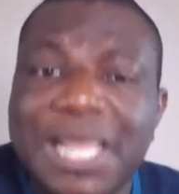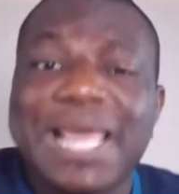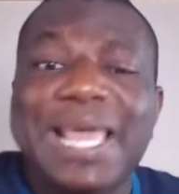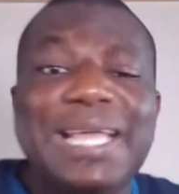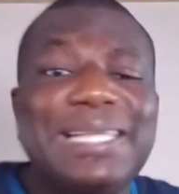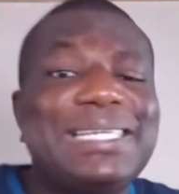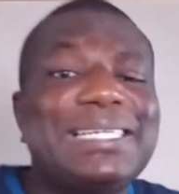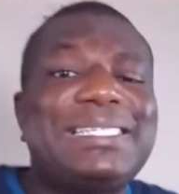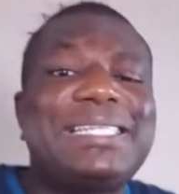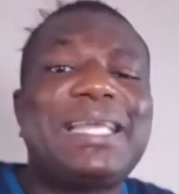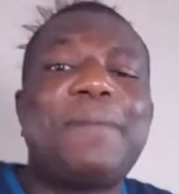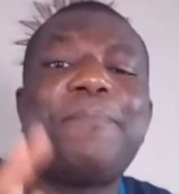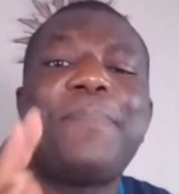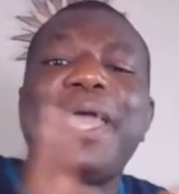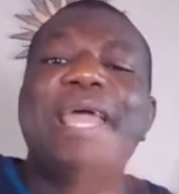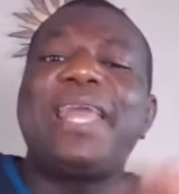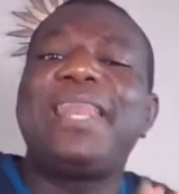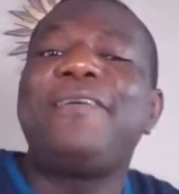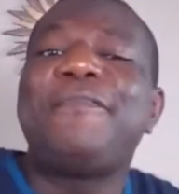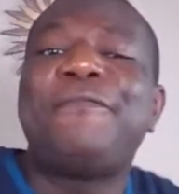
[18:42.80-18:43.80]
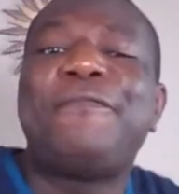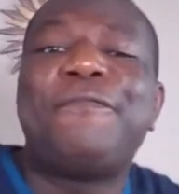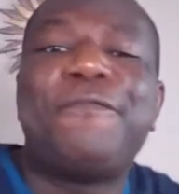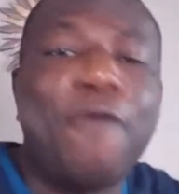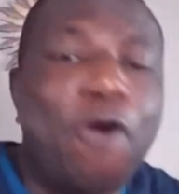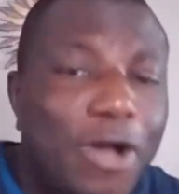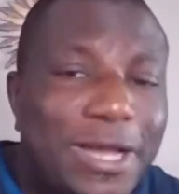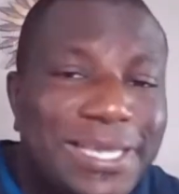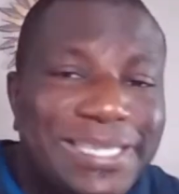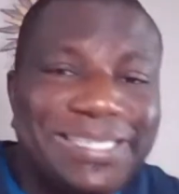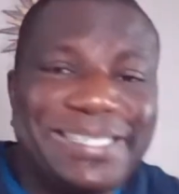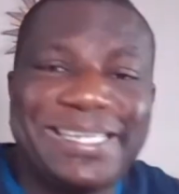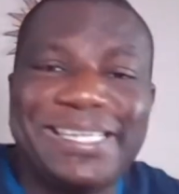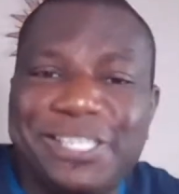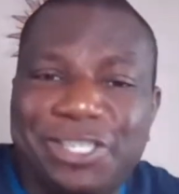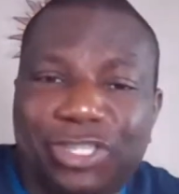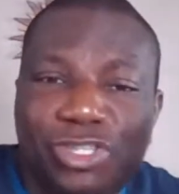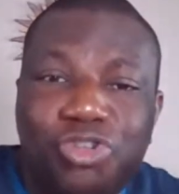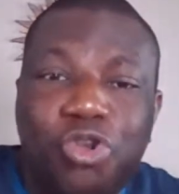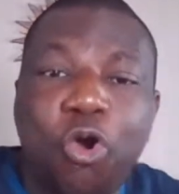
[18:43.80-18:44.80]
He says, There are many
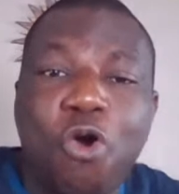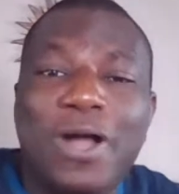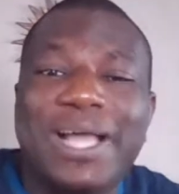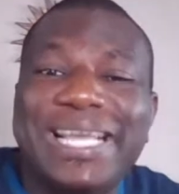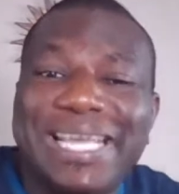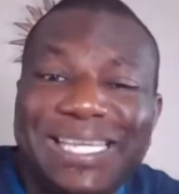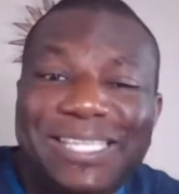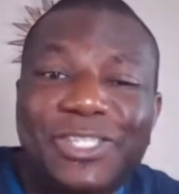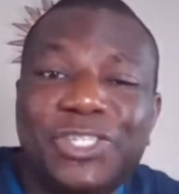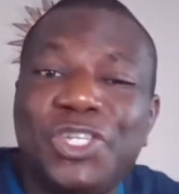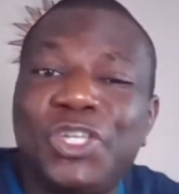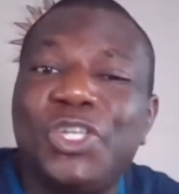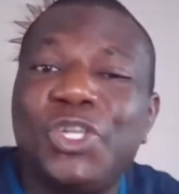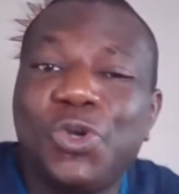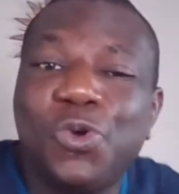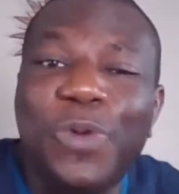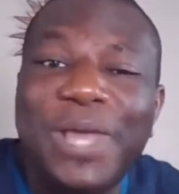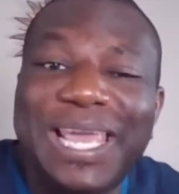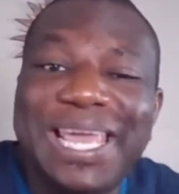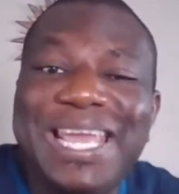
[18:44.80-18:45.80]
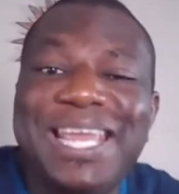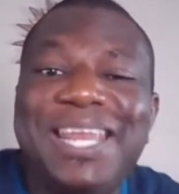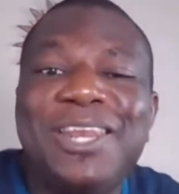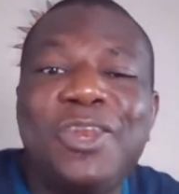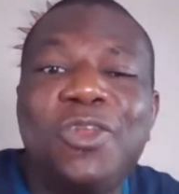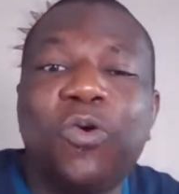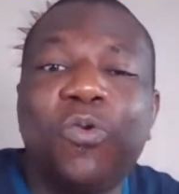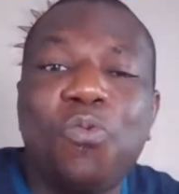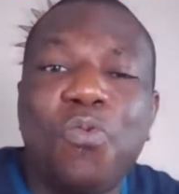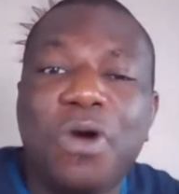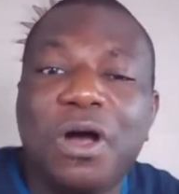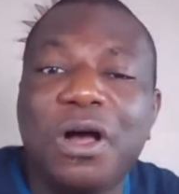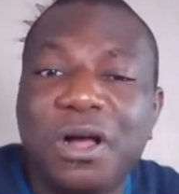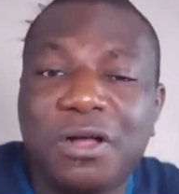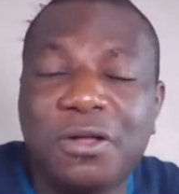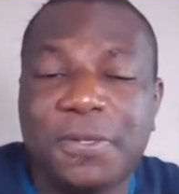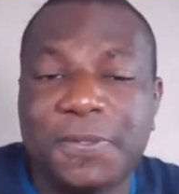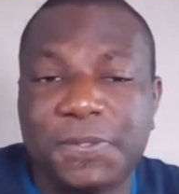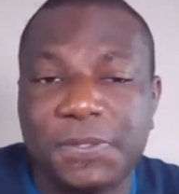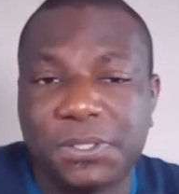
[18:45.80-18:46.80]
voices talking to you in the
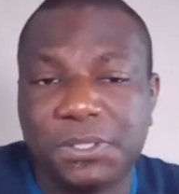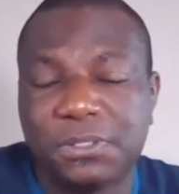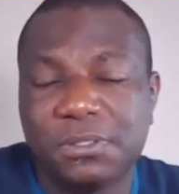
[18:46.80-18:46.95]
world.